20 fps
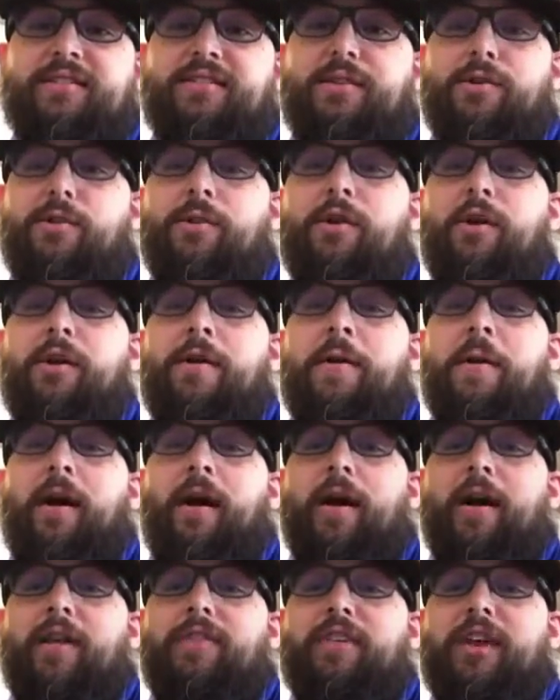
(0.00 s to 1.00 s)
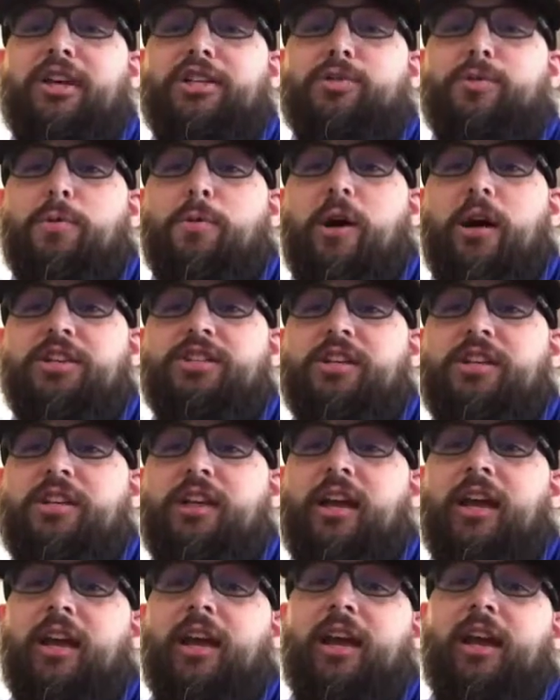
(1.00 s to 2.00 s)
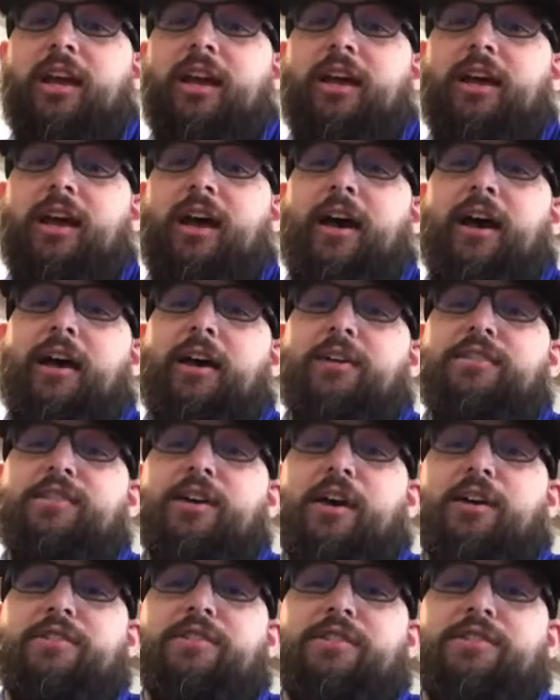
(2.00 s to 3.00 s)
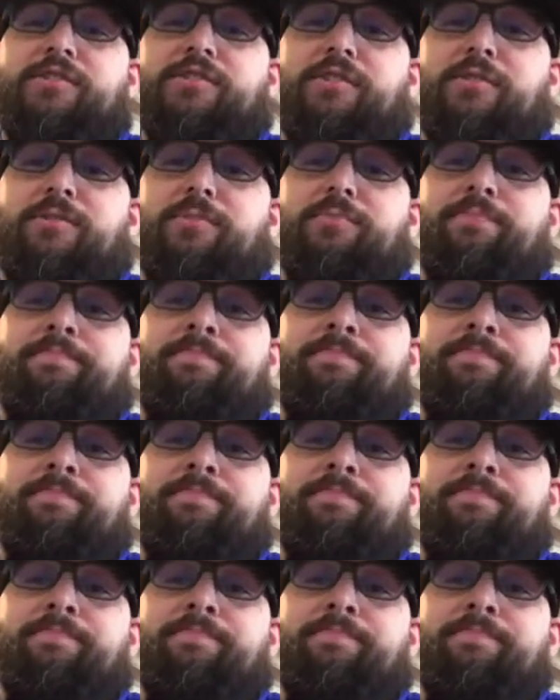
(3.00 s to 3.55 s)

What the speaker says: So thanks for watching, and I'll talk to you soon.